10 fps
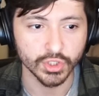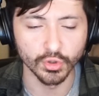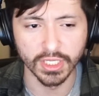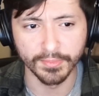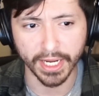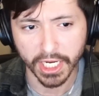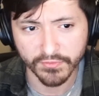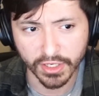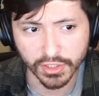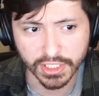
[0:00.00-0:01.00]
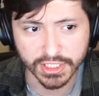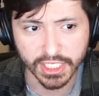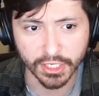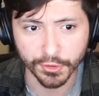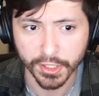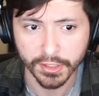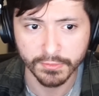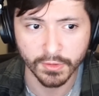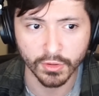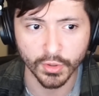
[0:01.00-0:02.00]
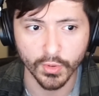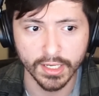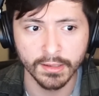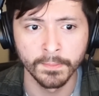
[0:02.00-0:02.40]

Surely behaving on a Saturday, aren't we?